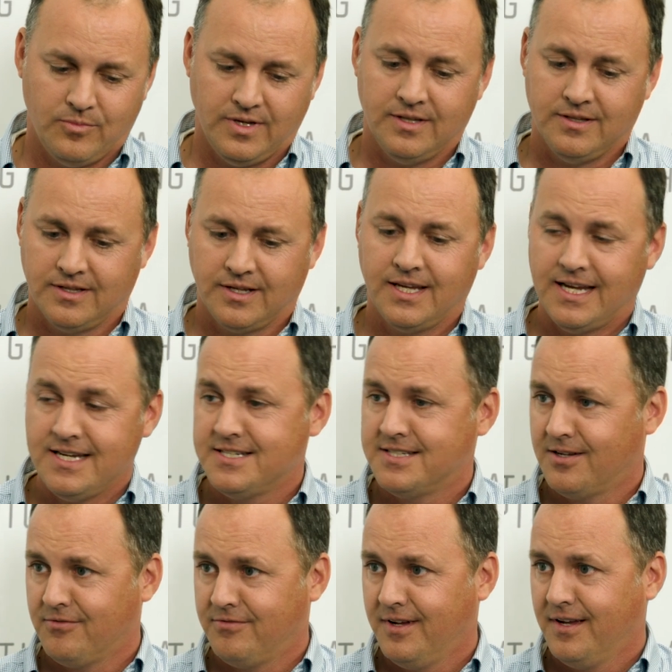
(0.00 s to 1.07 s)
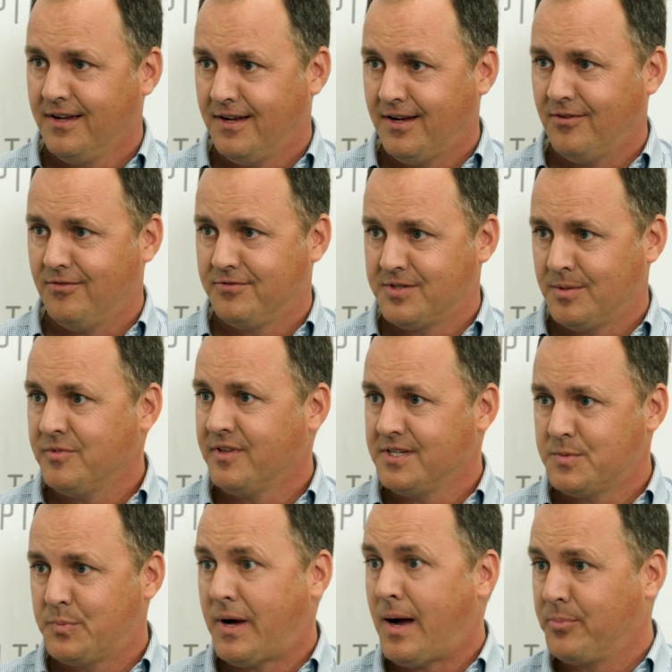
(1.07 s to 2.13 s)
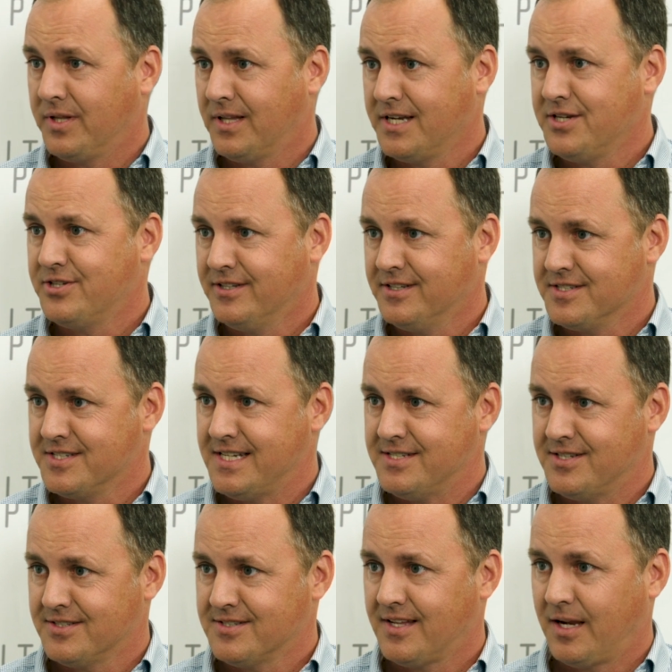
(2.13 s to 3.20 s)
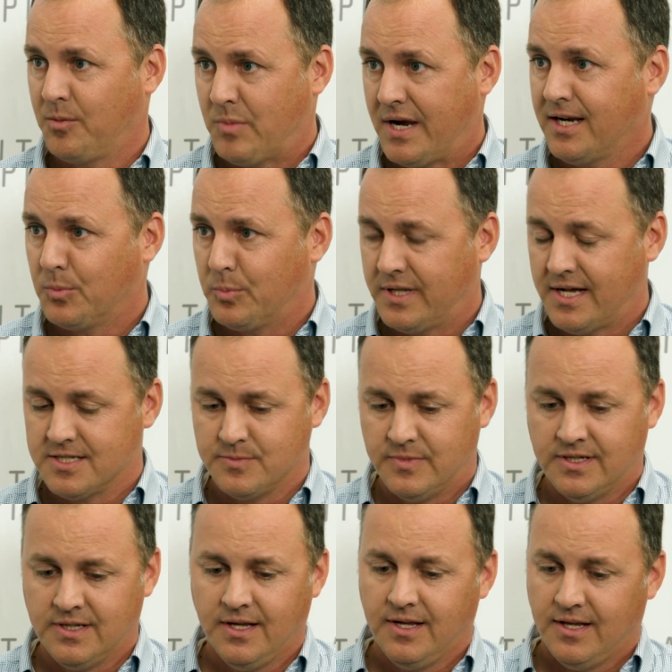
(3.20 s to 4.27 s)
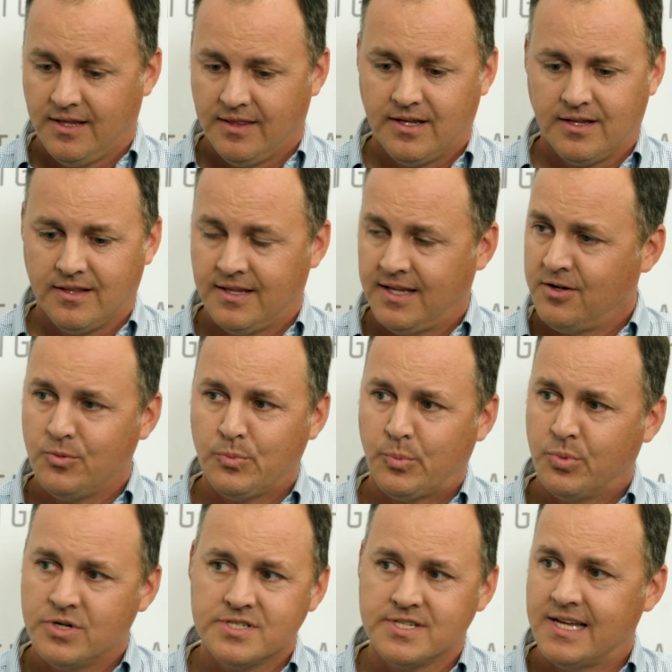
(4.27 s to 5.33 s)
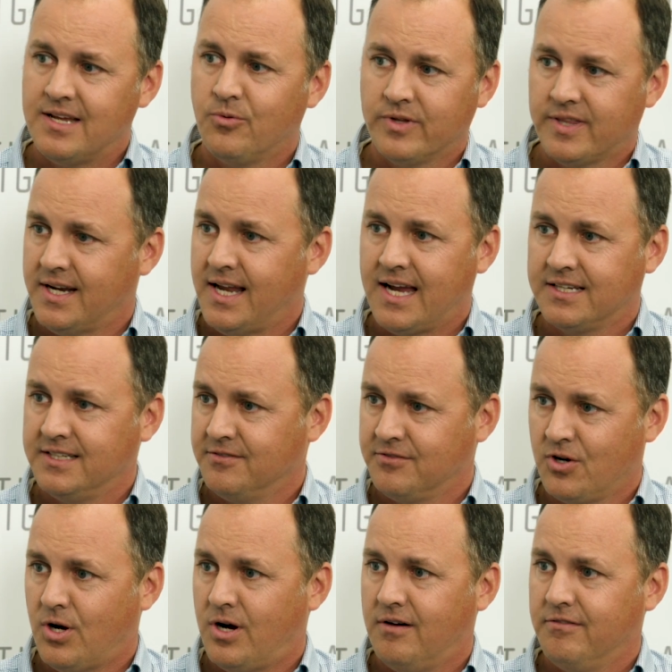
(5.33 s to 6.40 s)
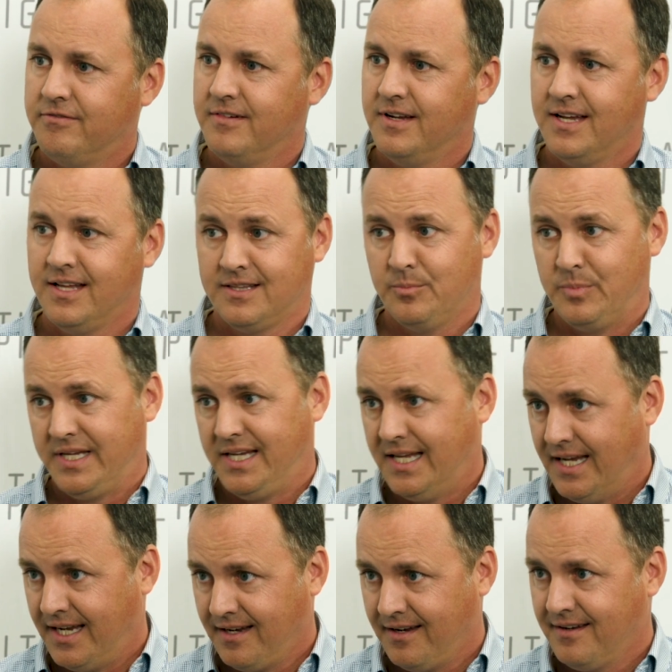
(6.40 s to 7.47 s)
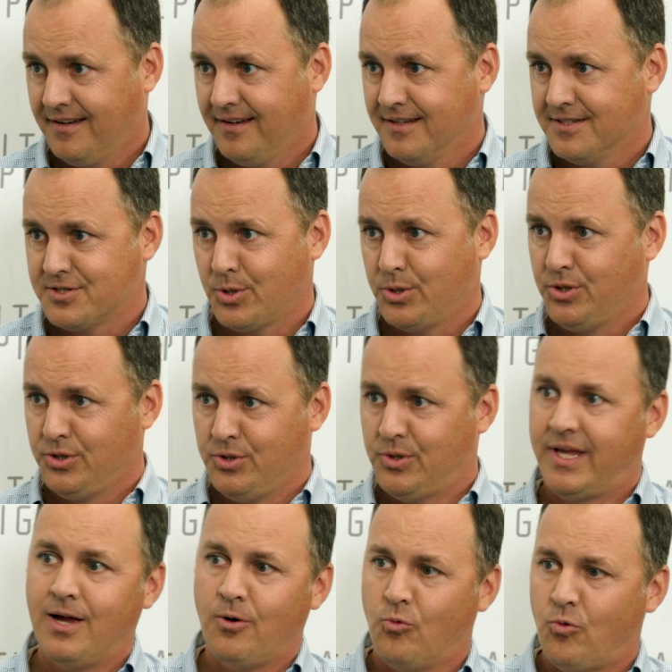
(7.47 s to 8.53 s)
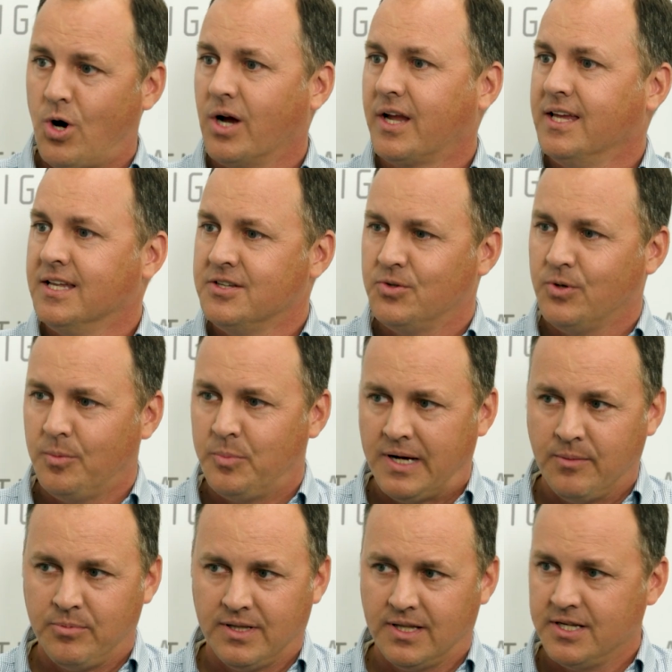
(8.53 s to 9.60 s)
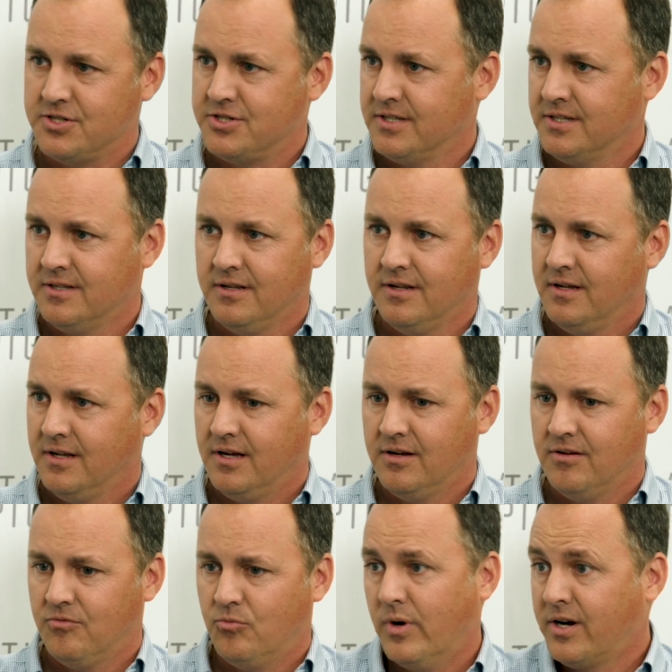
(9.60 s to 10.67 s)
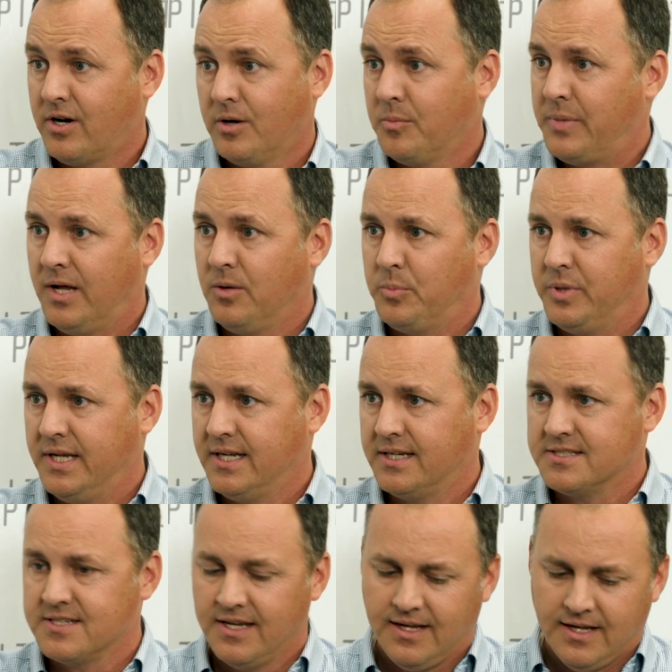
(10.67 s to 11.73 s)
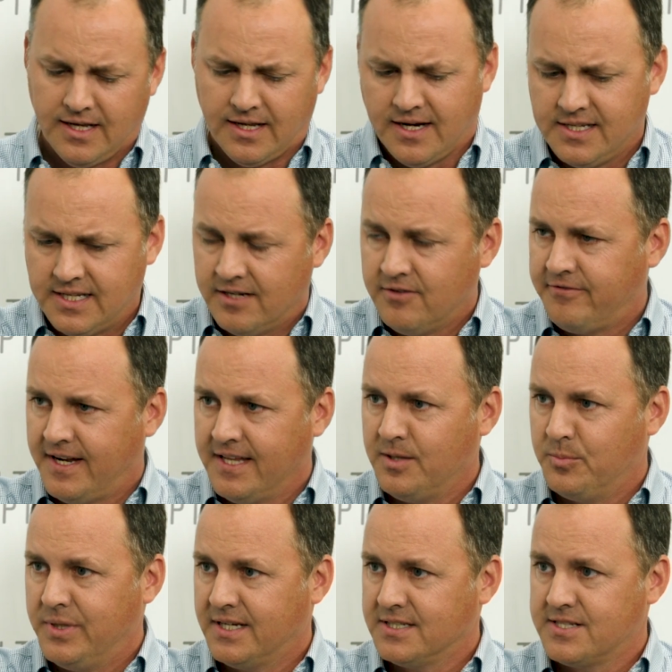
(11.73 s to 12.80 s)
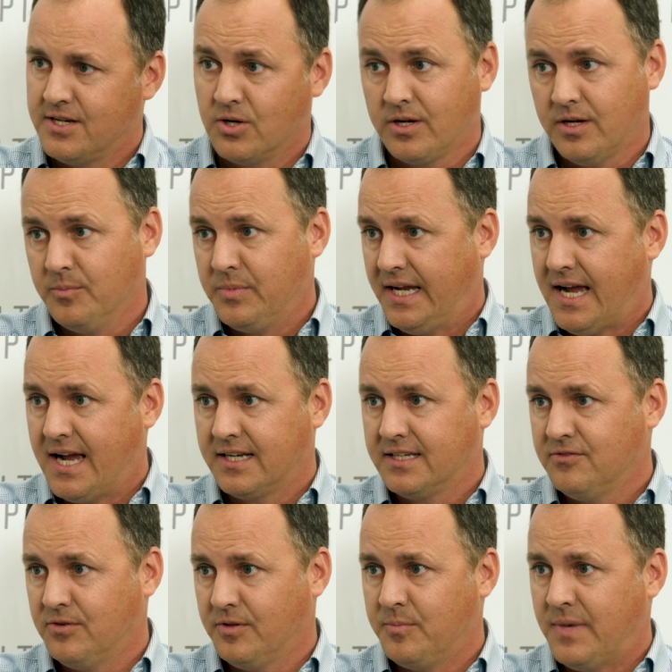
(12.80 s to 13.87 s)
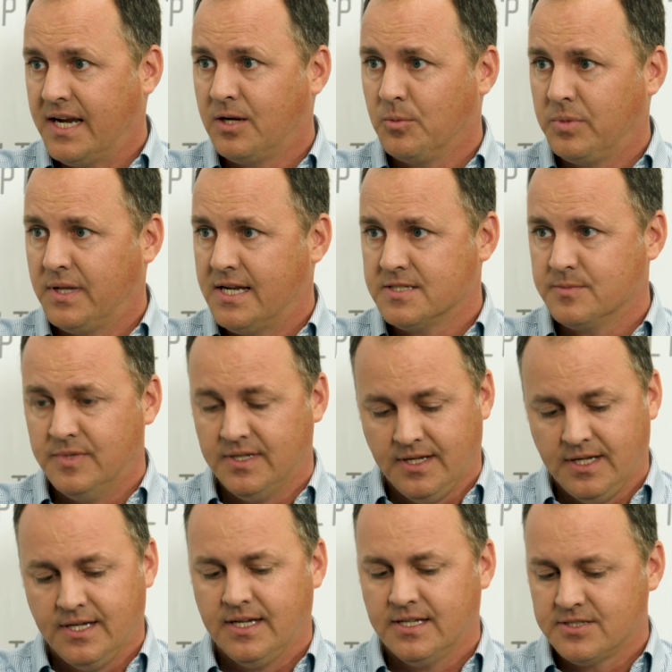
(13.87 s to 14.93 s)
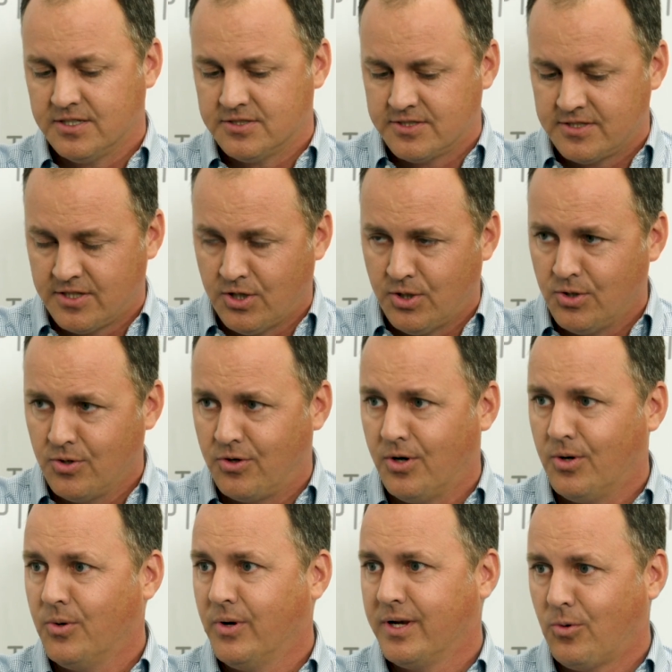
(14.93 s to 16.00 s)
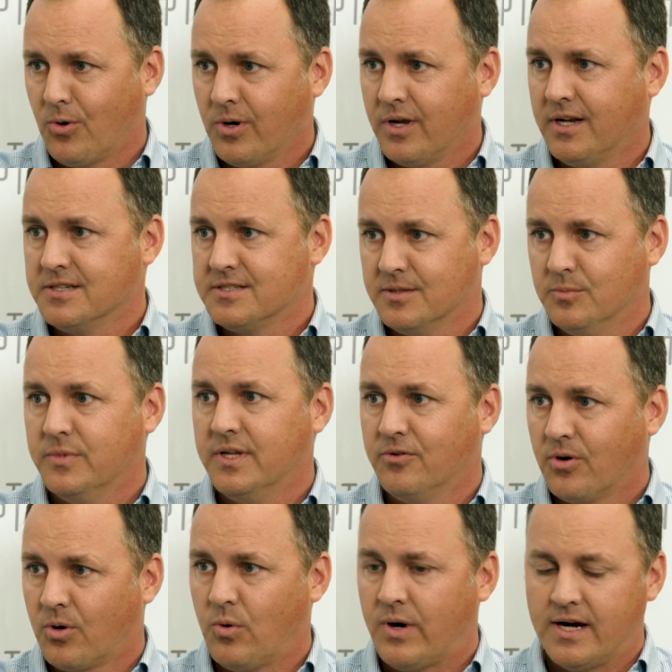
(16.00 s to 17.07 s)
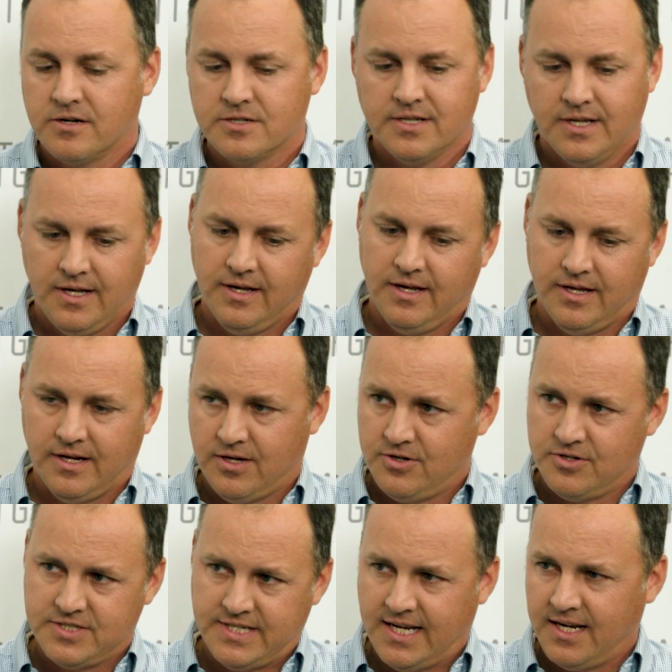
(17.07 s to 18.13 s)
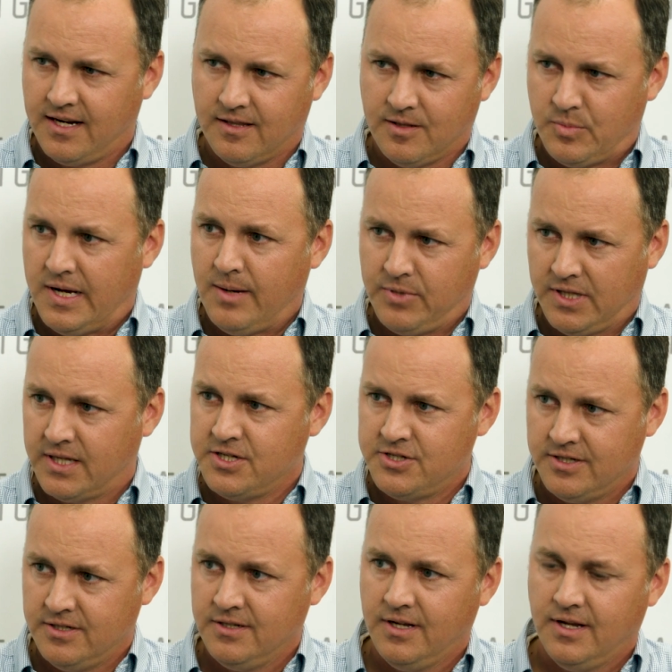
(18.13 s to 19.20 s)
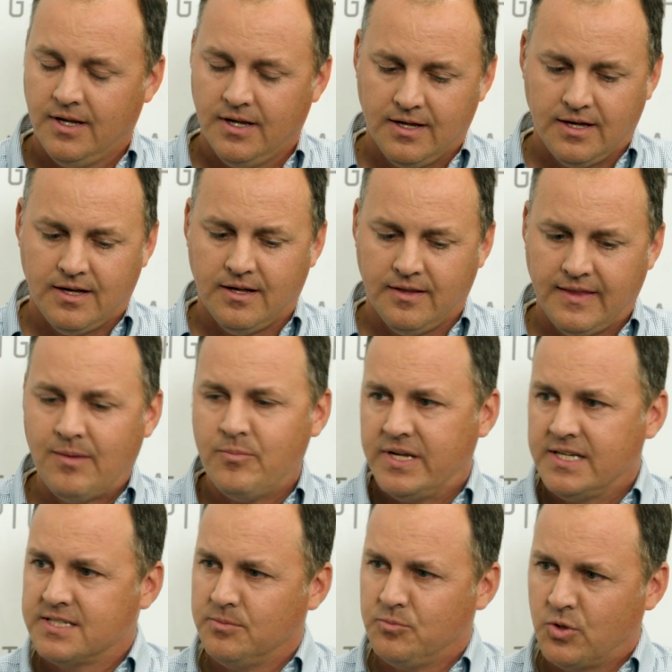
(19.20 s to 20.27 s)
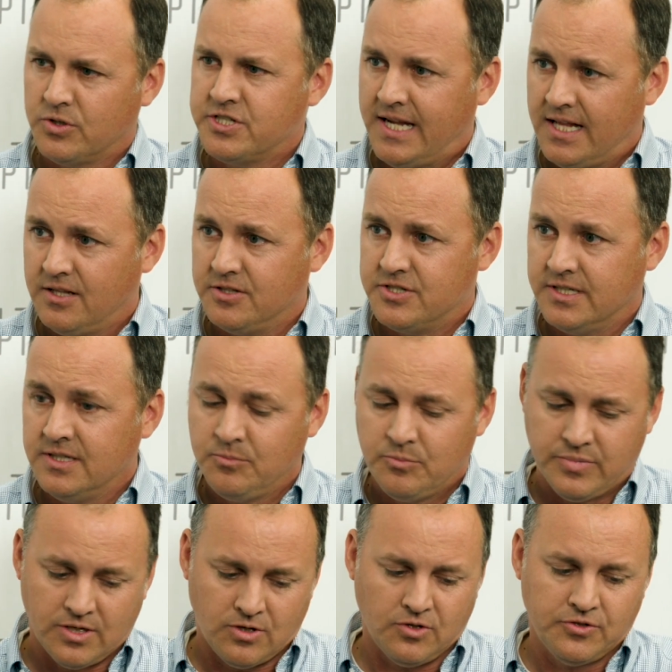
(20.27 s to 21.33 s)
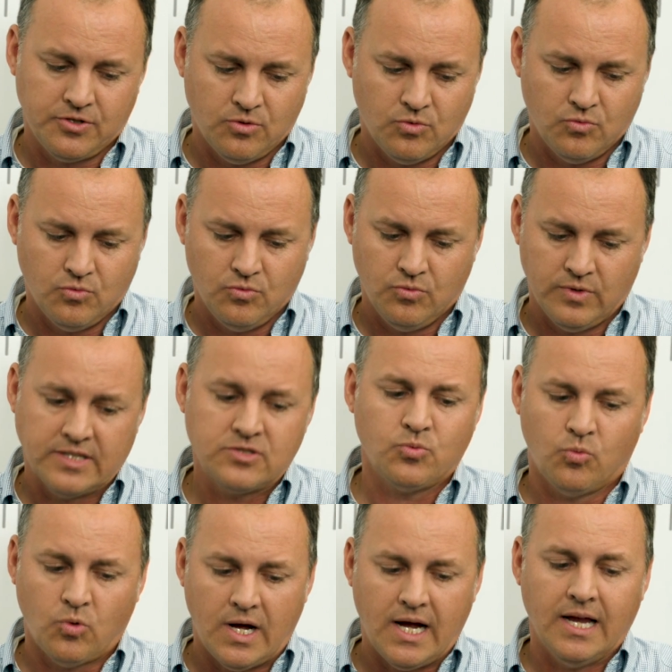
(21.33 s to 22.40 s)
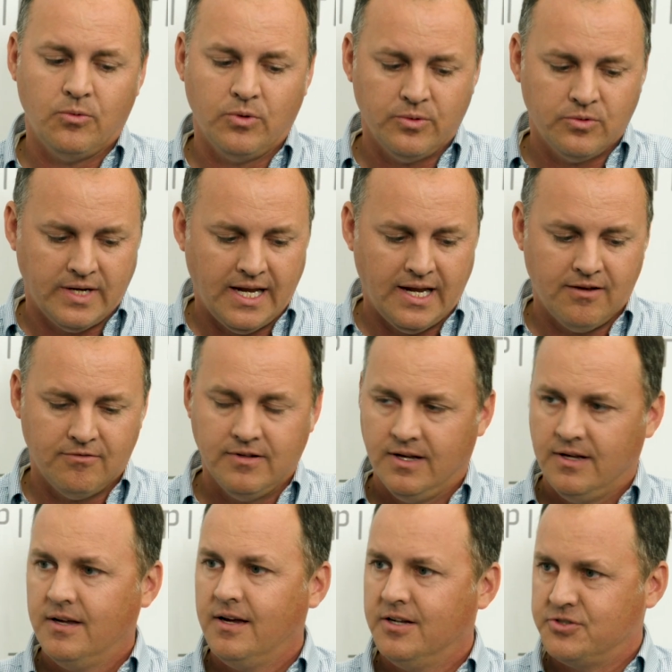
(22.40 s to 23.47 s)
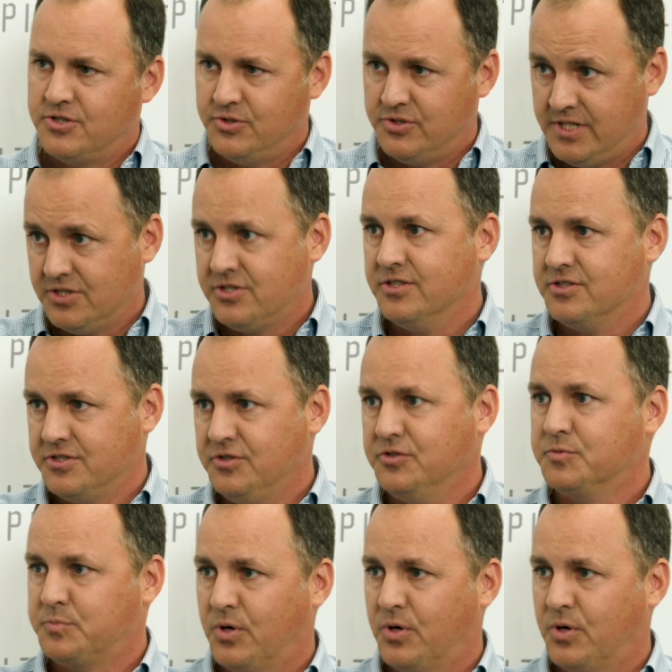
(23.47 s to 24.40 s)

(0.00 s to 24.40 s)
In the case of some of these population diseases like Mycoplasma, they don't present with an active cough at the beginning. So you can't walk into a population of 100-pound pigs and identify the pigs that are going to be active with Mycoplasma. It's a slow-growing organism that requires an understanding of the population. That makes it more challenging, but also that's why we would have a judicious use